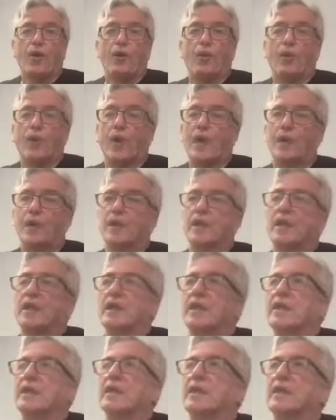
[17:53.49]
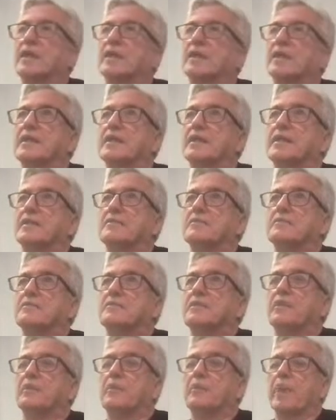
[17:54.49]
Well,
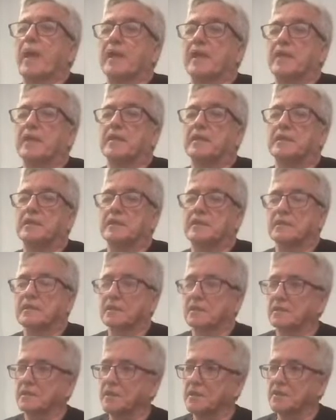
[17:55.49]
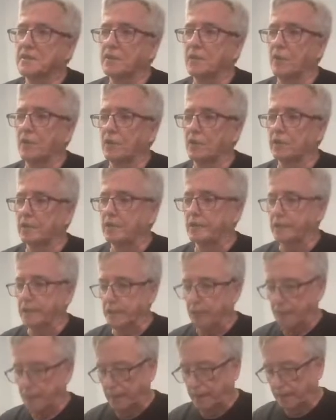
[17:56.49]
we were back in Scotland
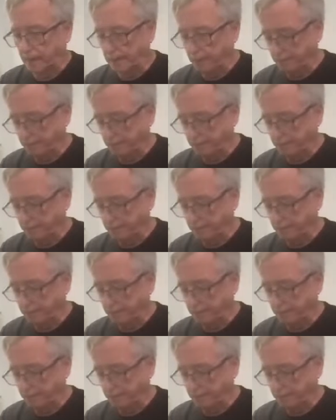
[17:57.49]
a